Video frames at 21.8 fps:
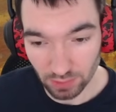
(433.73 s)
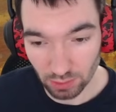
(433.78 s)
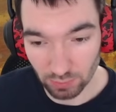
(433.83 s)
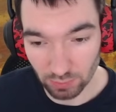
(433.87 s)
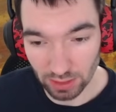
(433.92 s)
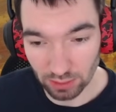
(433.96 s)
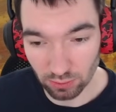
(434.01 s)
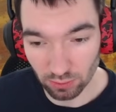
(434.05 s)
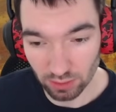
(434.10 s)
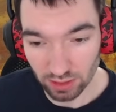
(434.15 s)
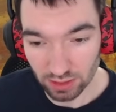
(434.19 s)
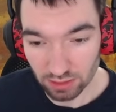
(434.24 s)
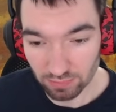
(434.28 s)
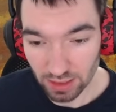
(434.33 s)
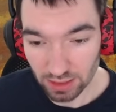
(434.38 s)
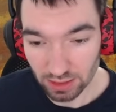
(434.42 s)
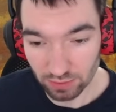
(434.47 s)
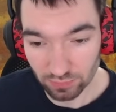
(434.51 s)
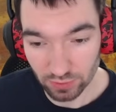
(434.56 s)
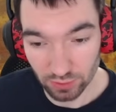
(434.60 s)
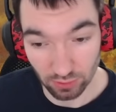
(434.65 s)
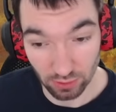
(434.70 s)
Really good as well.
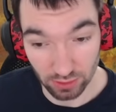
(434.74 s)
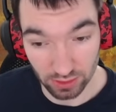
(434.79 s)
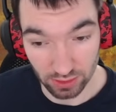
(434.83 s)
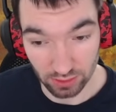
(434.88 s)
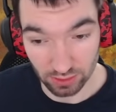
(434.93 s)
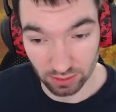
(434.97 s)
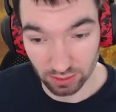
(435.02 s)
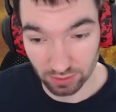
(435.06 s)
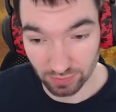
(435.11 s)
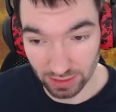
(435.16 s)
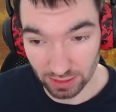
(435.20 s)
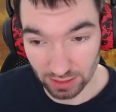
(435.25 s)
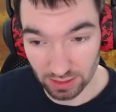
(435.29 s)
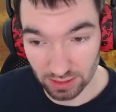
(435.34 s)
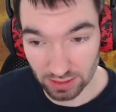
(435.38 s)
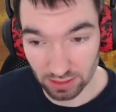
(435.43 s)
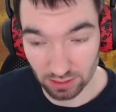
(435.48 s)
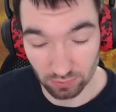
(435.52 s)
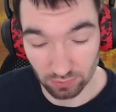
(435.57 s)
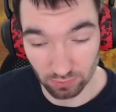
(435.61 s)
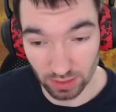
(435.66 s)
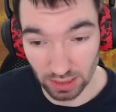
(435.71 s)
Gives you also
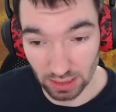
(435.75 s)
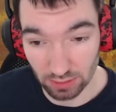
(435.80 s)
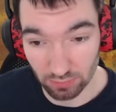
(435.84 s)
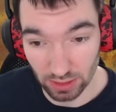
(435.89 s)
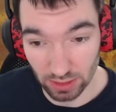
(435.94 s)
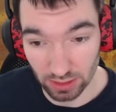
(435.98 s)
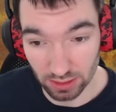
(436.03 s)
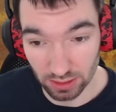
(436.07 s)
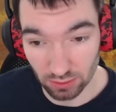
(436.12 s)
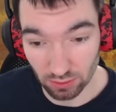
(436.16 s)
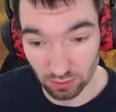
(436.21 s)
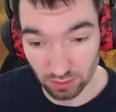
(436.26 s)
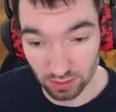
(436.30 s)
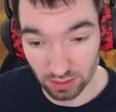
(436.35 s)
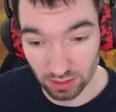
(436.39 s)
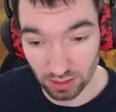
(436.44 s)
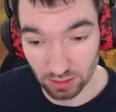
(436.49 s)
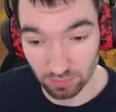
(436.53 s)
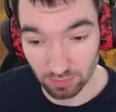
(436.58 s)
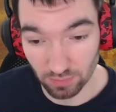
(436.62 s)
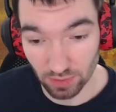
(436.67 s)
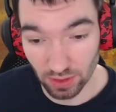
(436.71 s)
quickness. Really, really strong
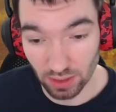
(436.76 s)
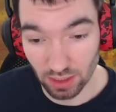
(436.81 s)
skill.